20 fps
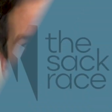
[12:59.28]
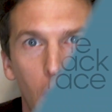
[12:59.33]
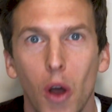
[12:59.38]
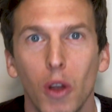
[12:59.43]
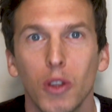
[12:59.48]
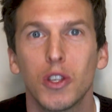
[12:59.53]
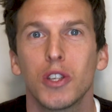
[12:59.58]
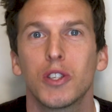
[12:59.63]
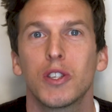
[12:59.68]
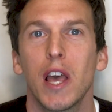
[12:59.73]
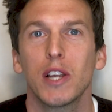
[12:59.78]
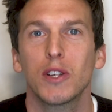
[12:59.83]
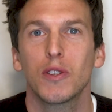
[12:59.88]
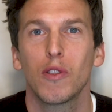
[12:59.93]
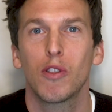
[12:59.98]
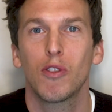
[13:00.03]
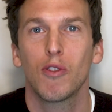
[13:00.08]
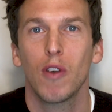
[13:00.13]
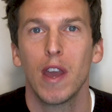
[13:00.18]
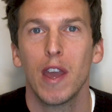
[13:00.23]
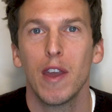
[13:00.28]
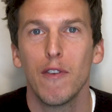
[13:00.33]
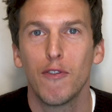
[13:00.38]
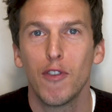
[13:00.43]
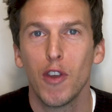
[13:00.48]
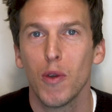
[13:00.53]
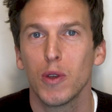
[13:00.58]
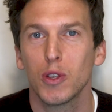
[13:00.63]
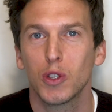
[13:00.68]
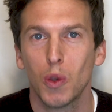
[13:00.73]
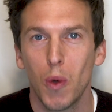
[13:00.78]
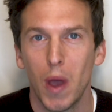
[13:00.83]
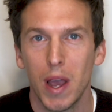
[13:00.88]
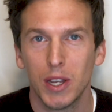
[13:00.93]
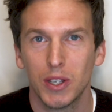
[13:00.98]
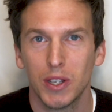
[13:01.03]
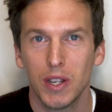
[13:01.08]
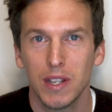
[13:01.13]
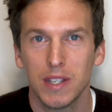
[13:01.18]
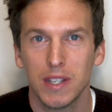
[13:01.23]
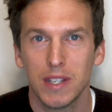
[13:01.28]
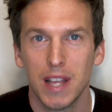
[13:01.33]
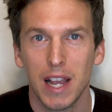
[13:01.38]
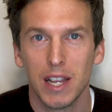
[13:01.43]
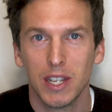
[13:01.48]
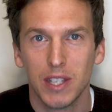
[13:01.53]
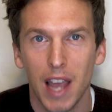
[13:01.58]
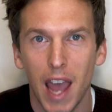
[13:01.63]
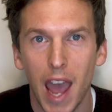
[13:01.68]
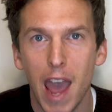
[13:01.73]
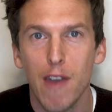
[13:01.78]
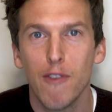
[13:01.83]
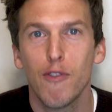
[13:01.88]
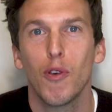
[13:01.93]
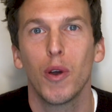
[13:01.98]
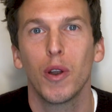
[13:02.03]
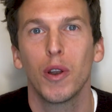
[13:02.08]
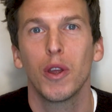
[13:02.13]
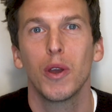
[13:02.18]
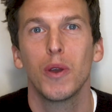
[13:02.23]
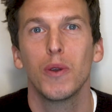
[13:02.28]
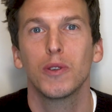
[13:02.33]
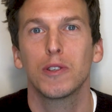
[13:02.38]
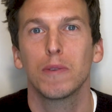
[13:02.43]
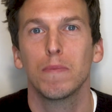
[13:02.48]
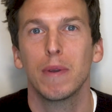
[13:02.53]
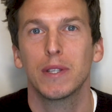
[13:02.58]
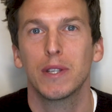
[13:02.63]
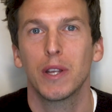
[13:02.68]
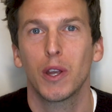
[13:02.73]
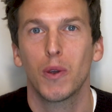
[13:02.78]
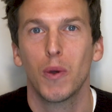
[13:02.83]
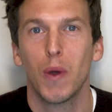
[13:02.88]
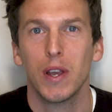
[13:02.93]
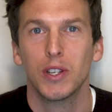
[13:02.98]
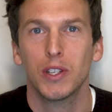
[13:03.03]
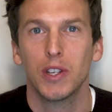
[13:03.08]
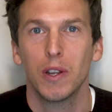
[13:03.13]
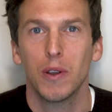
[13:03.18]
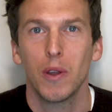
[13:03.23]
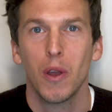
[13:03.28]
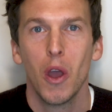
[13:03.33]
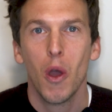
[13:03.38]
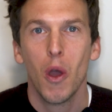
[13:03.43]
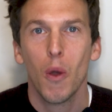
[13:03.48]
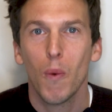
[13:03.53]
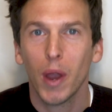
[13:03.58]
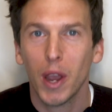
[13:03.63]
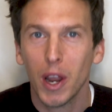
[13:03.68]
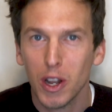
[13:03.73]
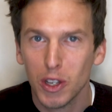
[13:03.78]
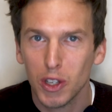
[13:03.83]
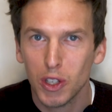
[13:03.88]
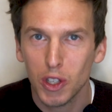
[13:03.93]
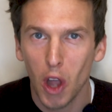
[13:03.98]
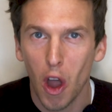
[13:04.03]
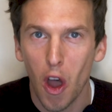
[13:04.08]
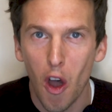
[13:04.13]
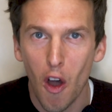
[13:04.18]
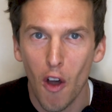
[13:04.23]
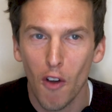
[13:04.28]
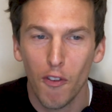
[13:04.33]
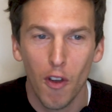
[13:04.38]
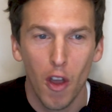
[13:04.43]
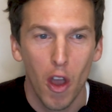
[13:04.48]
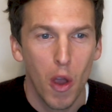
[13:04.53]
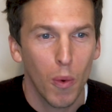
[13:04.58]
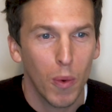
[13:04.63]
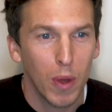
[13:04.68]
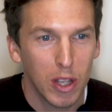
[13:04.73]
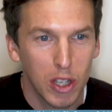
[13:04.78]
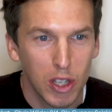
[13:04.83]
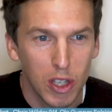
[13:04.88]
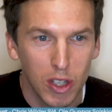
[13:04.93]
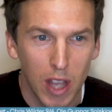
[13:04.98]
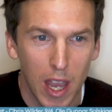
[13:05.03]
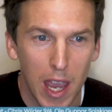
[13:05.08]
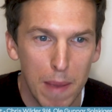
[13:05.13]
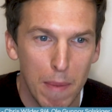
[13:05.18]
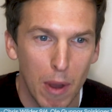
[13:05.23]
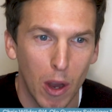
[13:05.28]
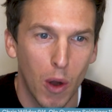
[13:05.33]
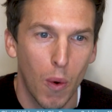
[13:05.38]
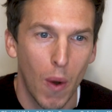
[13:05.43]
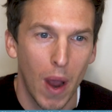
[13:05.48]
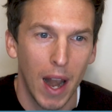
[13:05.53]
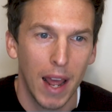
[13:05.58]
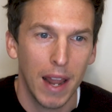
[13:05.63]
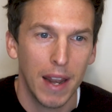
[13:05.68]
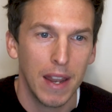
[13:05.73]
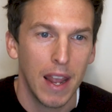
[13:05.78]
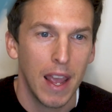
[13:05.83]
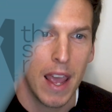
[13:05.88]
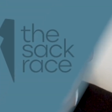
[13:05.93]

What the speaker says: On to section 3, viewers' questions. Thanks to everyone who submitted a question. We're going to start off with Steve McQuillan.